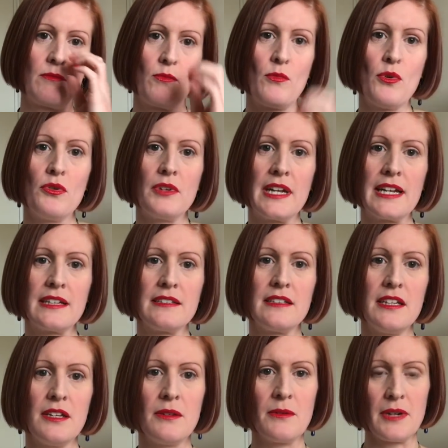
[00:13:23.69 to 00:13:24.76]
warning
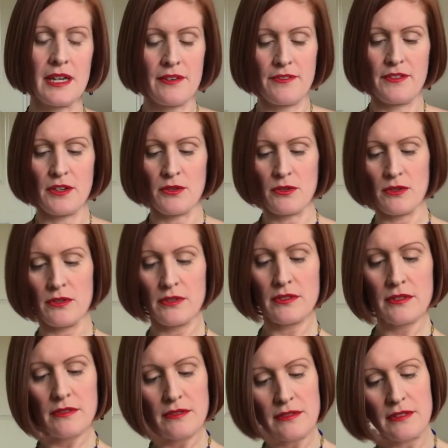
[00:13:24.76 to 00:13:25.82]
you if you're
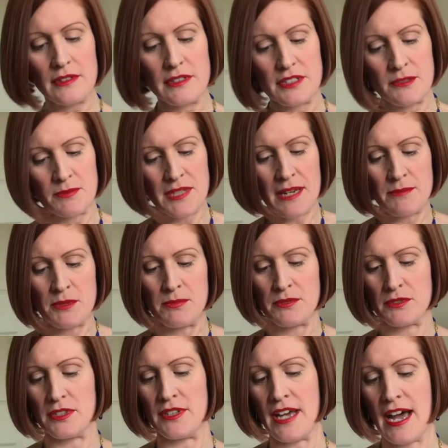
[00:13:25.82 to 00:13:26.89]
susceptible
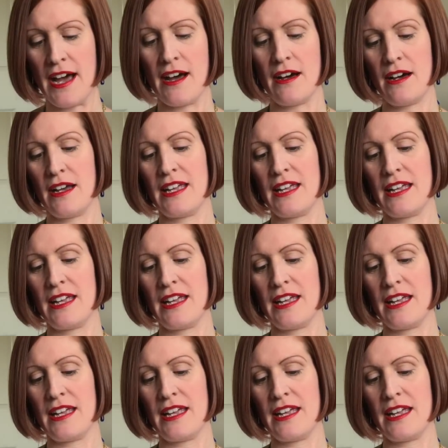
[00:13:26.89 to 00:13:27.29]
to that.